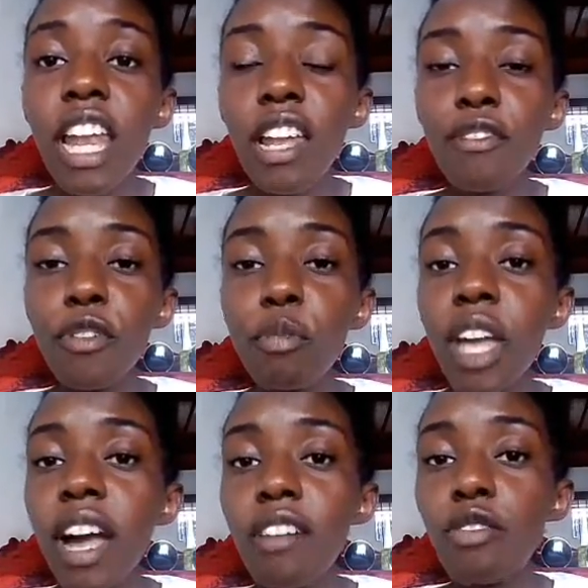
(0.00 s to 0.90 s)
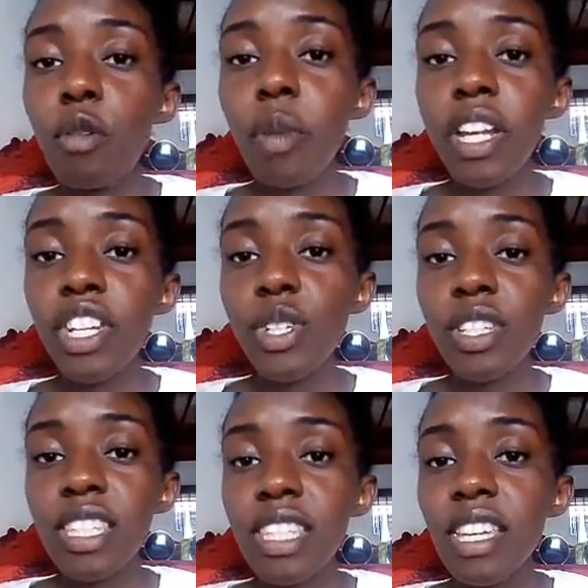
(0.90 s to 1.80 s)
Like for me, I have
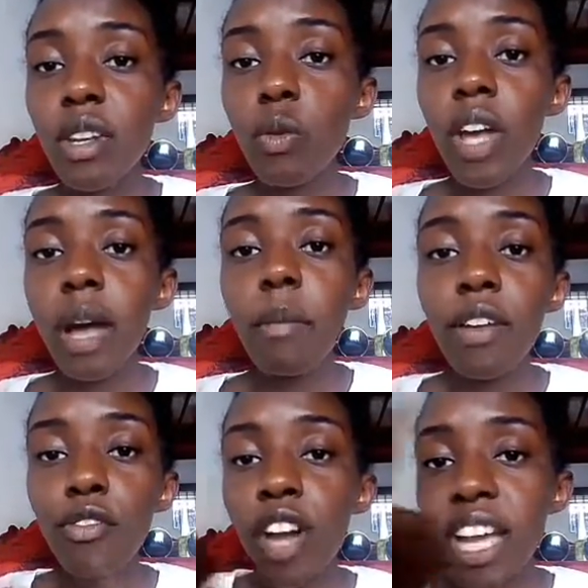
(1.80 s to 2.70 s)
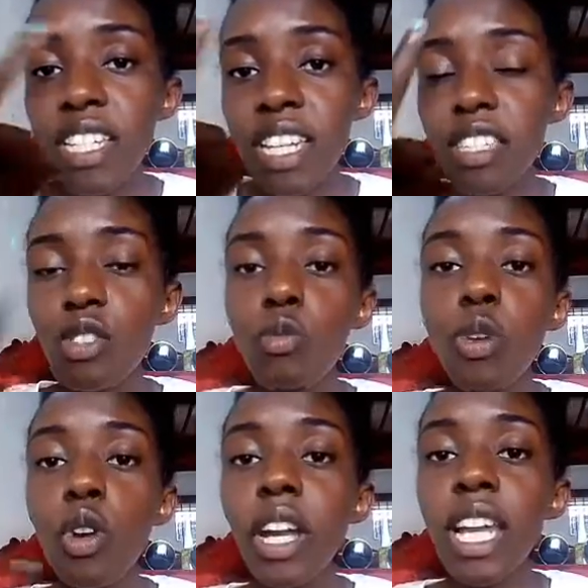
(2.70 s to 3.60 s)
combination skin where my forehead tends to
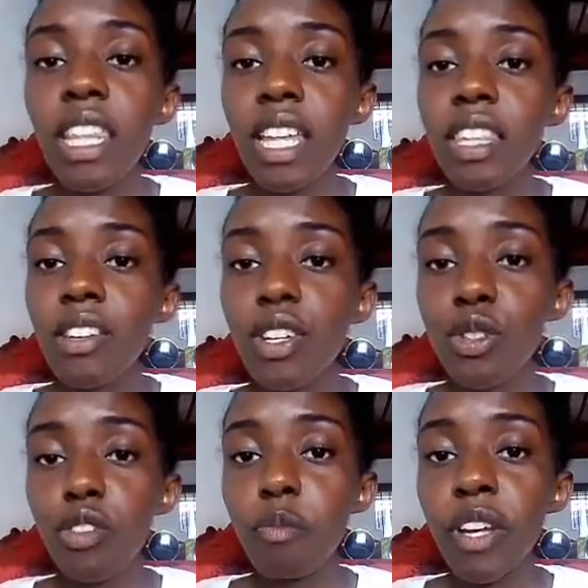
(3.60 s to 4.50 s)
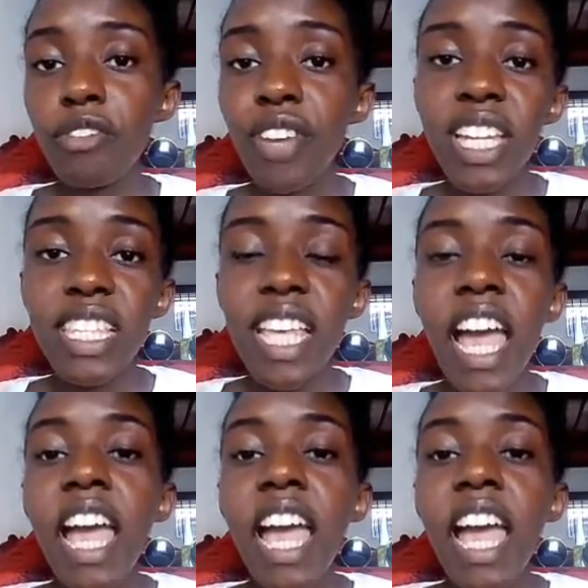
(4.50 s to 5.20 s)
be oilier than the rest of my face.